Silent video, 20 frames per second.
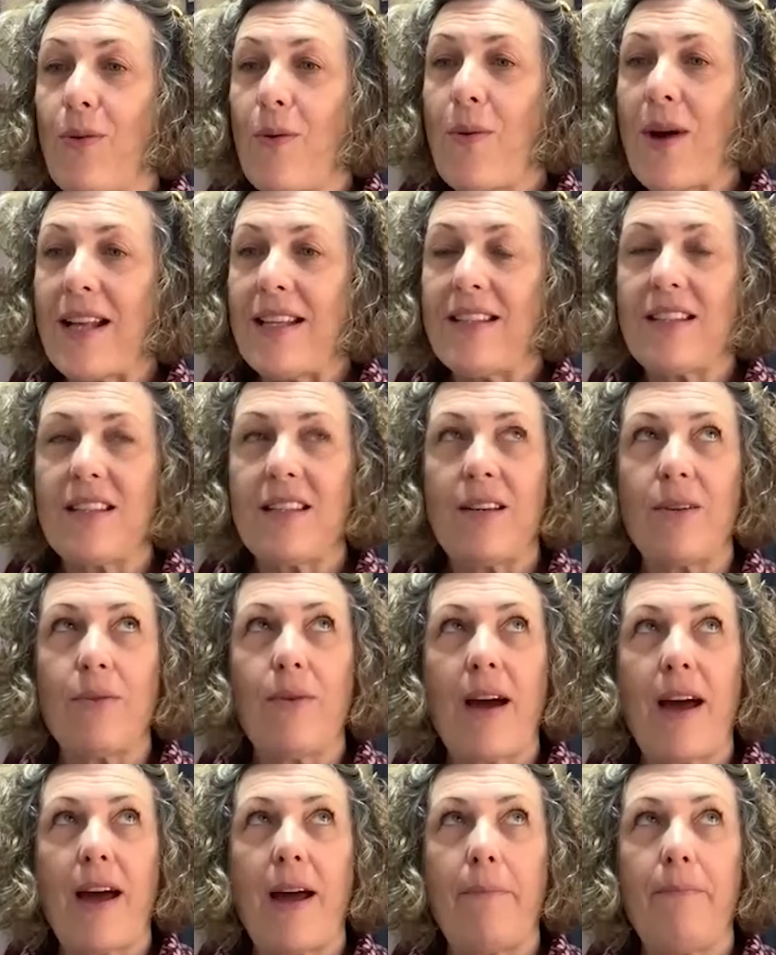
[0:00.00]
we went to
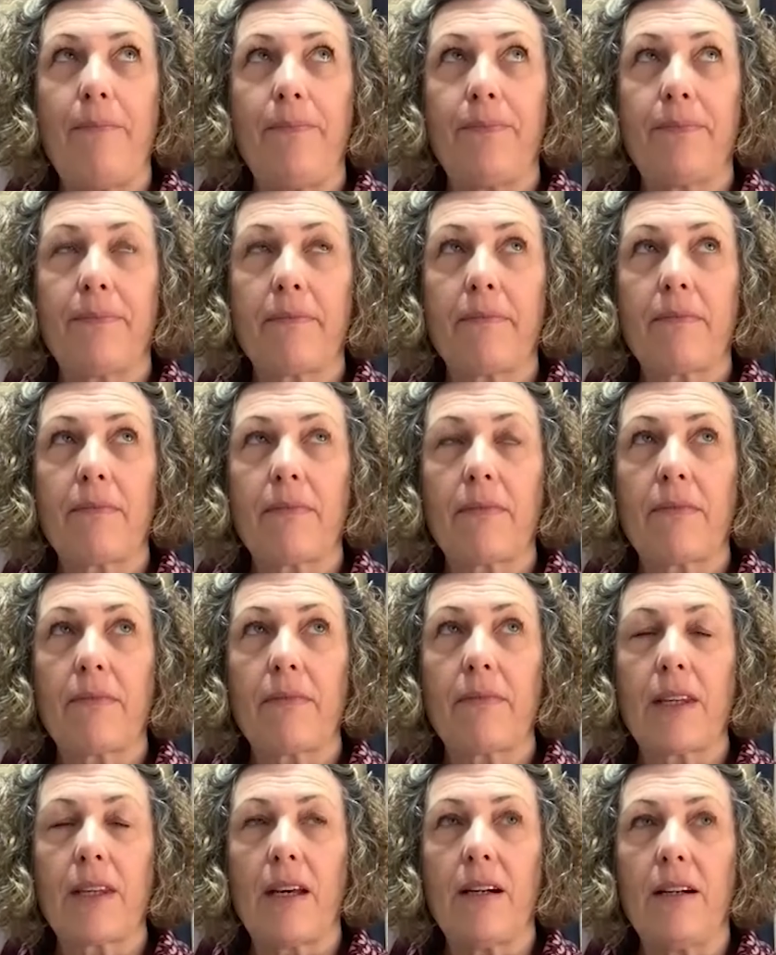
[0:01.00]
um,
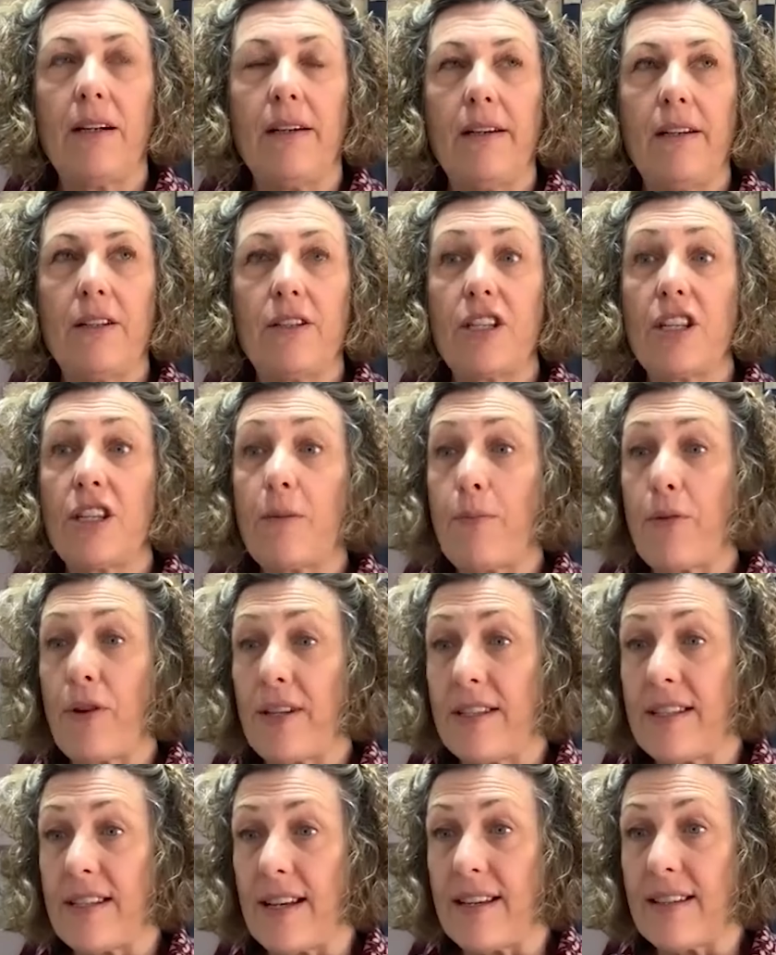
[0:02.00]
to the
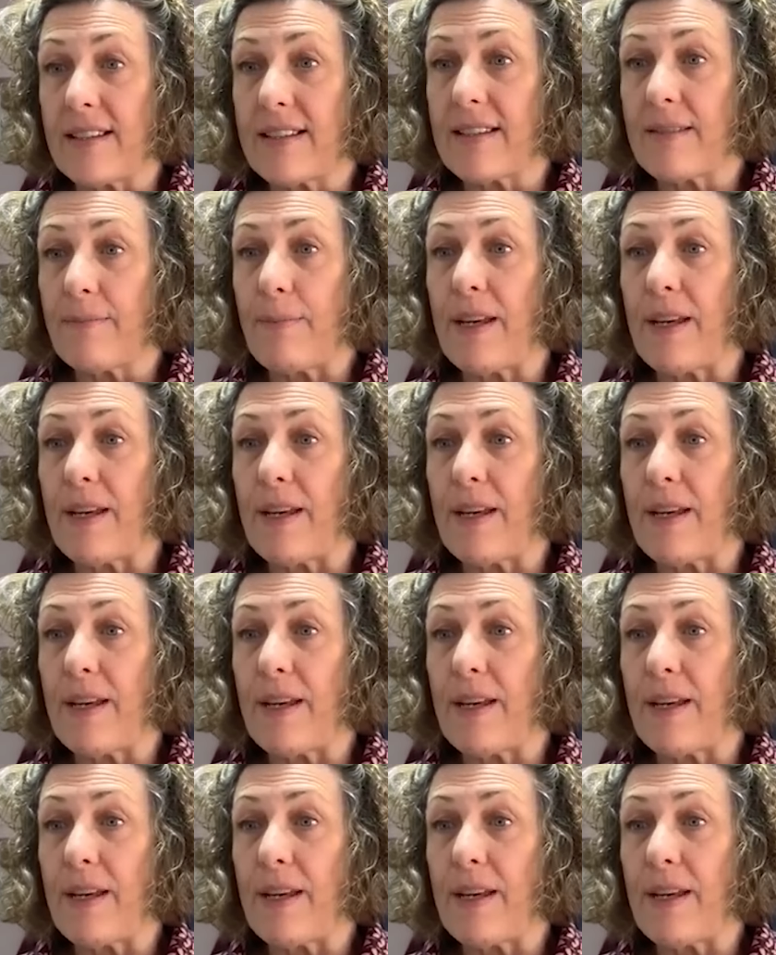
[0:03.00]
printers,